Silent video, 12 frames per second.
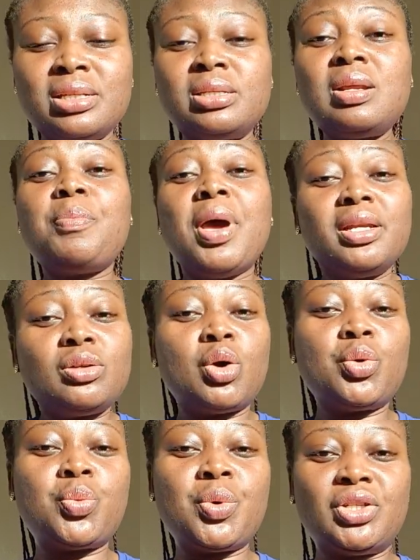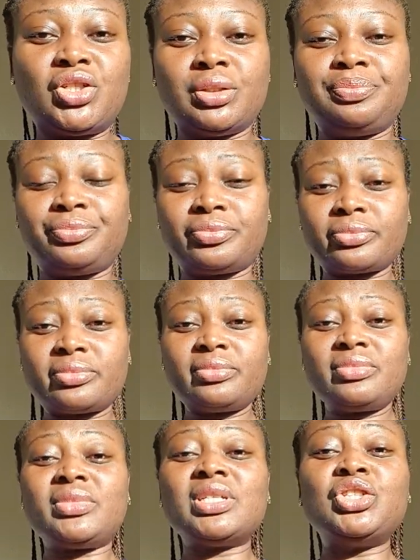Depending on which
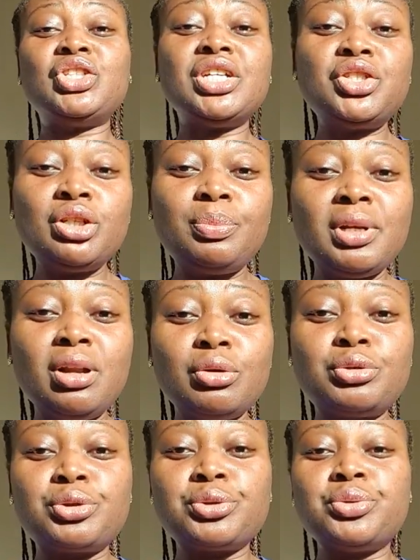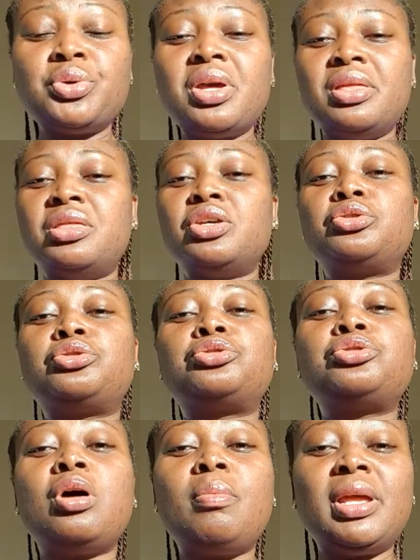church you belong to, there's
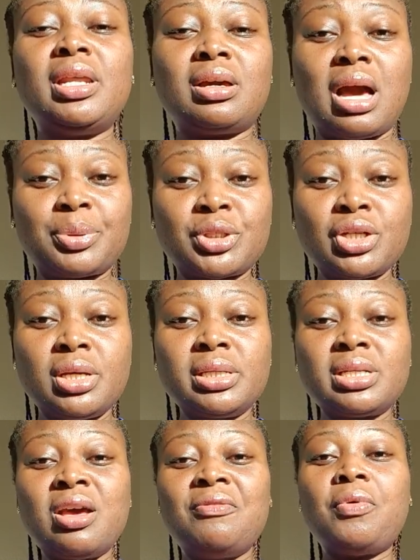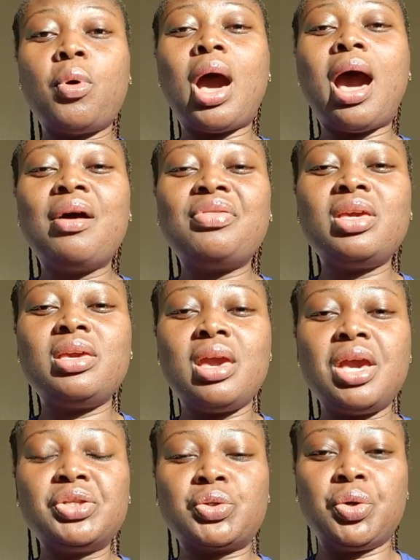so many captions for how the year
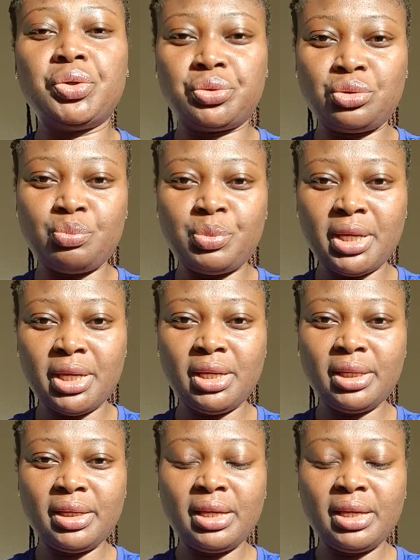is going to be.